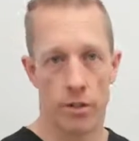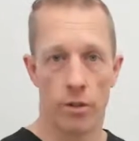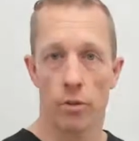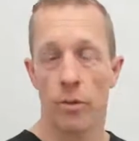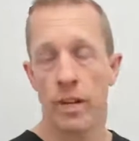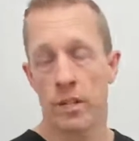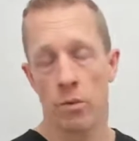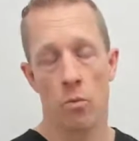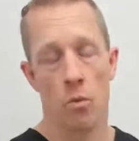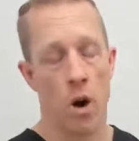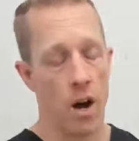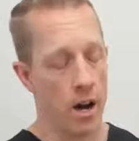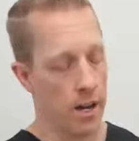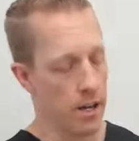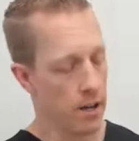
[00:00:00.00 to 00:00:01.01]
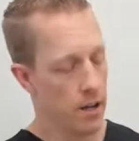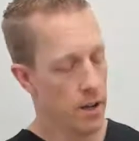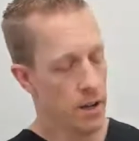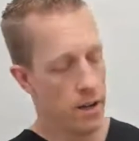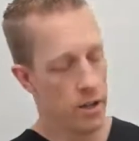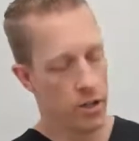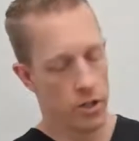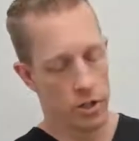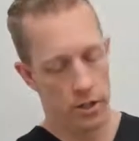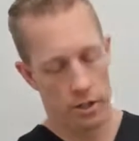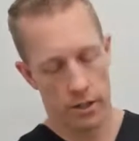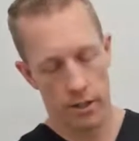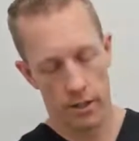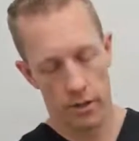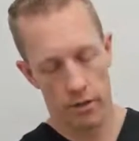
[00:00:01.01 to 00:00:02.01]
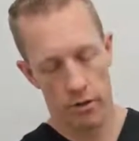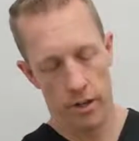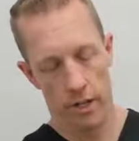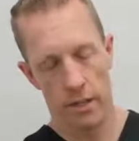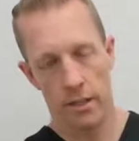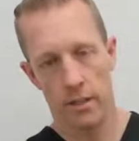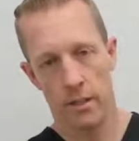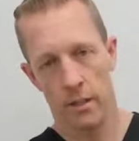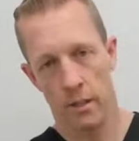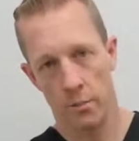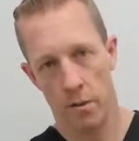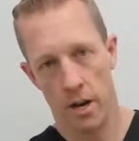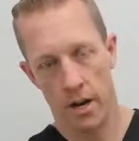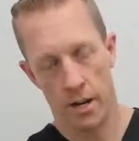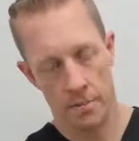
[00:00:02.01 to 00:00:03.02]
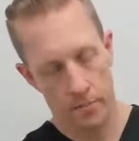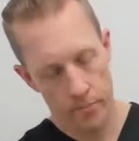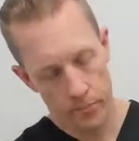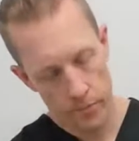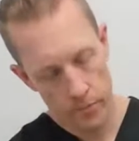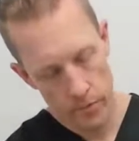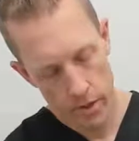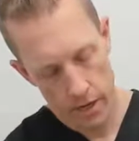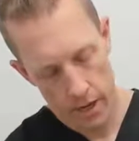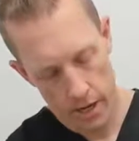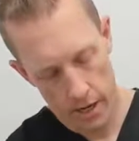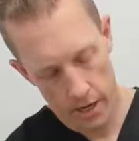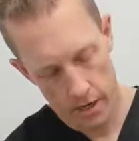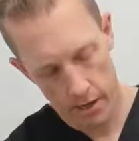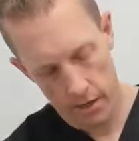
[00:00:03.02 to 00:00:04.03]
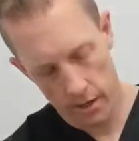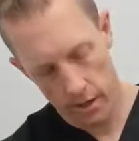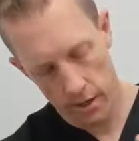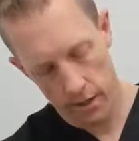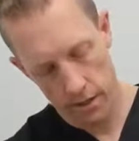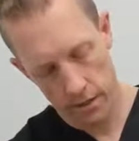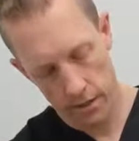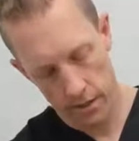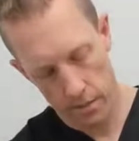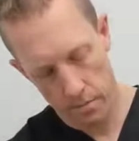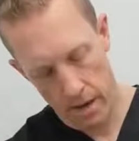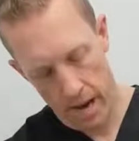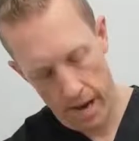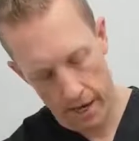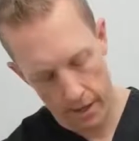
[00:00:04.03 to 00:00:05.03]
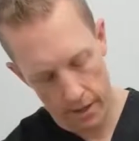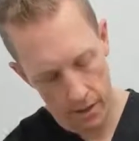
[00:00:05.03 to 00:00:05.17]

And the reason why, just to illustrate, this is a spine, and this is the back.